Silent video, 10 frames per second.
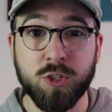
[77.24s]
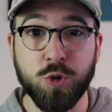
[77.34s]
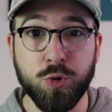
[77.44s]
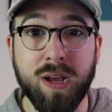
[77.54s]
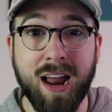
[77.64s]

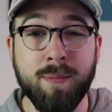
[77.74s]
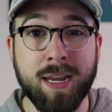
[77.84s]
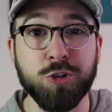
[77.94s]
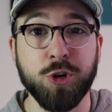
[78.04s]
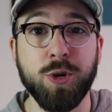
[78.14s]
So you've got to
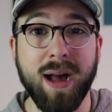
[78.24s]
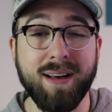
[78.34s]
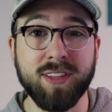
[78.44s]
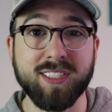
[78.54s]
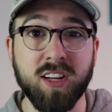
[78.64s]
make sure you
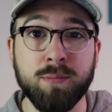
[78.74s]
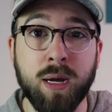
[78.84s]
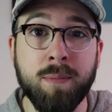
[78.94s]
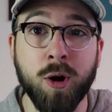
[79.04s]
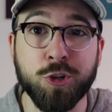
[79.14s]
have this done
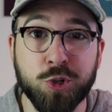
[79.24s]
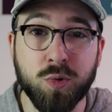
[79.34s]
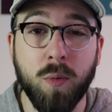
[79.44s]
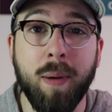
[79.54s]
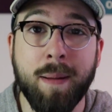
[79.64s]
by March
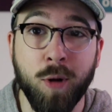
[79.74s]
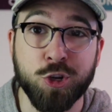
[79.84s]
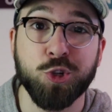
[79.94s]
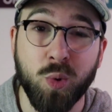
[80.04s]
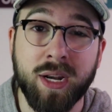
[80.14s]

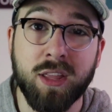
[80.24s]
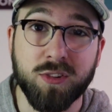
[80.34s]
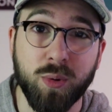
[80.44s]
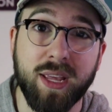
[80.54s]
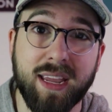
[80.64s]
20th,
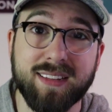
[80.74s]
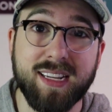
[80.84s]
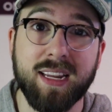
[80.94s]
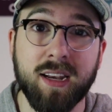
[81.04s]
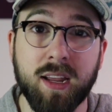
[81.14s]

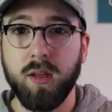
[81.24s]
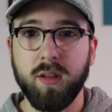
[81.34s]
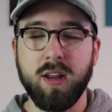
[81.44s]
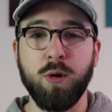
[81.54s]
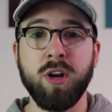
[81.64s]
2018.
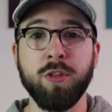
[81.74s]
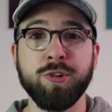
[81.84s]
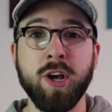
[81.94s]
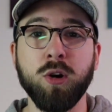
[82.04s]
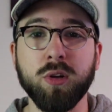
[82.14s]
Now,
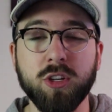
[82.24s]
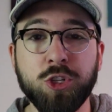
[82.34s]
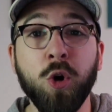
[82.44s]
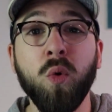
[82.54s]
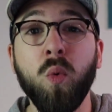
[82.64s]
another note,
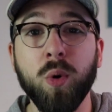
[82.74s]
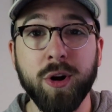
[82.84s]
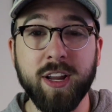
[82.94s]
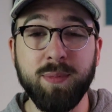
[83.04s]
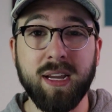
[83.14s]
don't
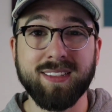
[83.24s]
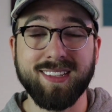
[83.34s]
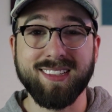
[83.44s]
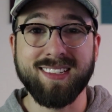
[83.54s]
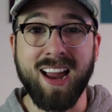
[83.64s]
worry, because
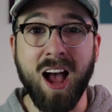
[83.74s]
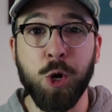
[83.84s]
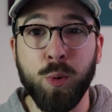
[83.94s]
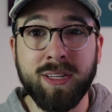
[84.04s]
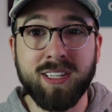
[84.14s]
this is not
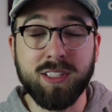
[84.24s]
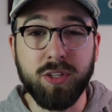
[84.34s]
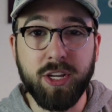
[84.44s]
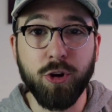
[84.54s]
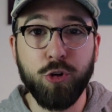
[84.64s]
going to
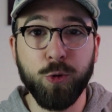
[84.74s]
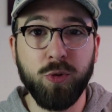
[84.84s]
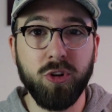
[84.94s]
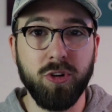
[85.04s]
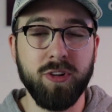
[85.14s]
delete your
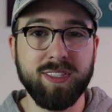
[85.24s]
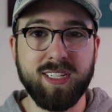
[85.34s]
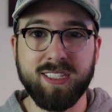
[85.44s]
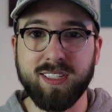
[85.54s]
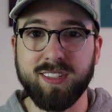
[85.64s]
cryptocurrencies.